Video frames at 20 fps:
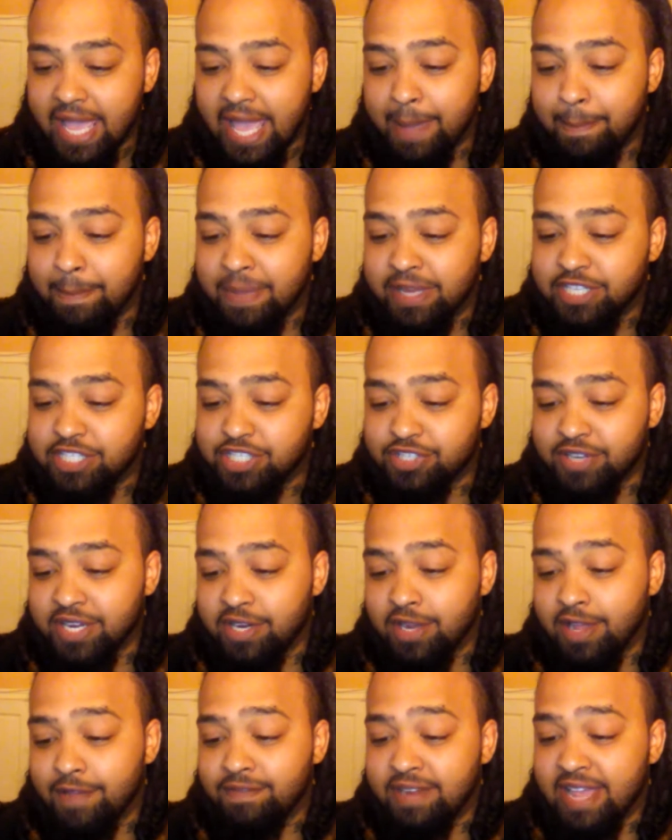
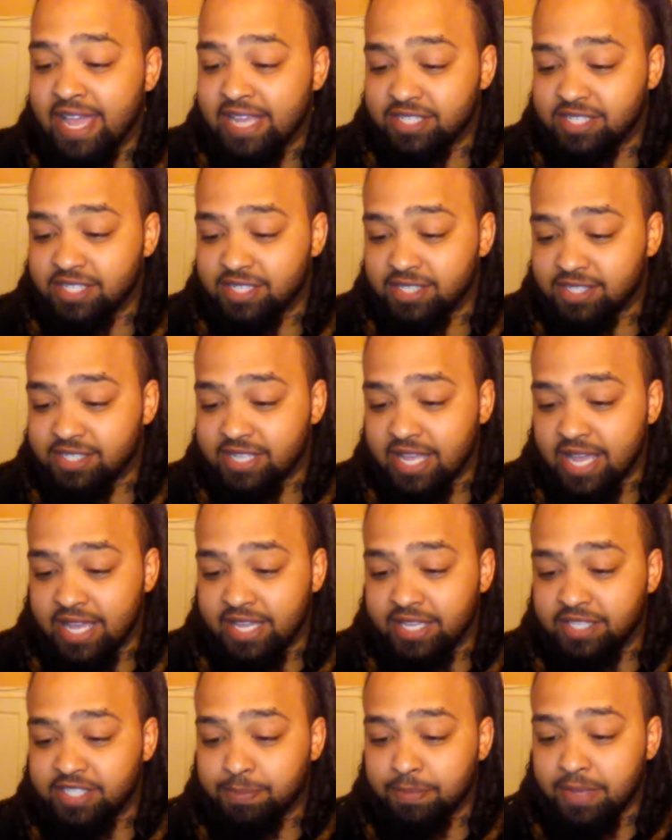Administrator of NASA's
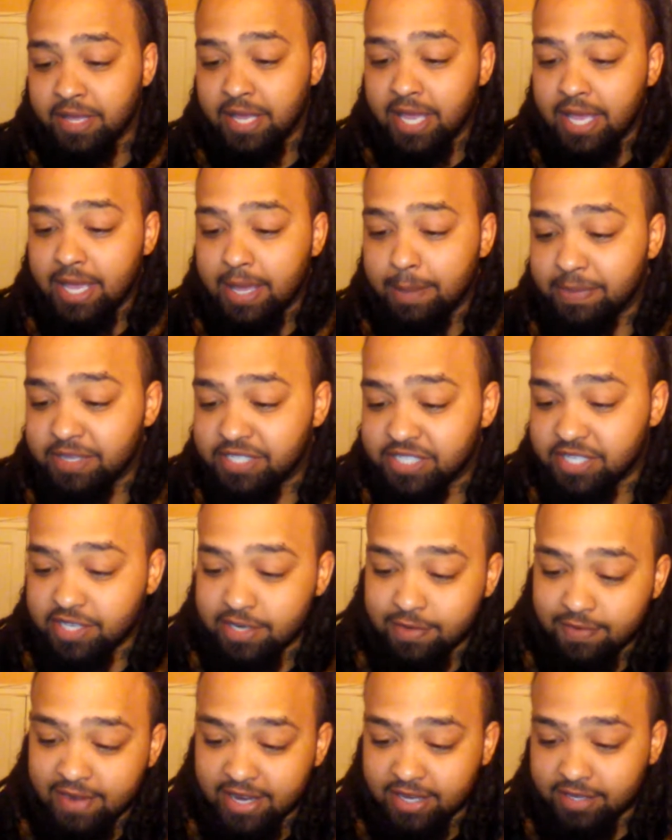Science Mission
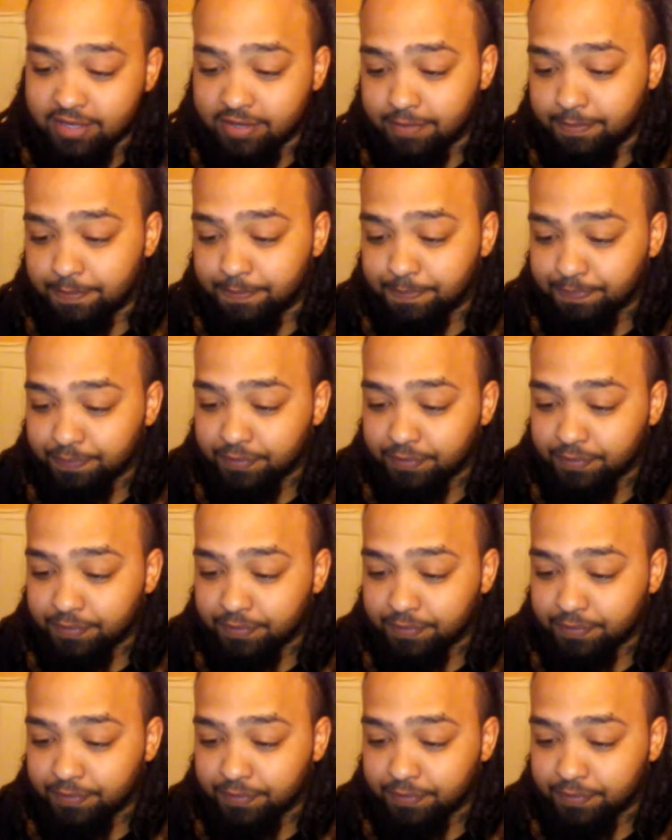Director,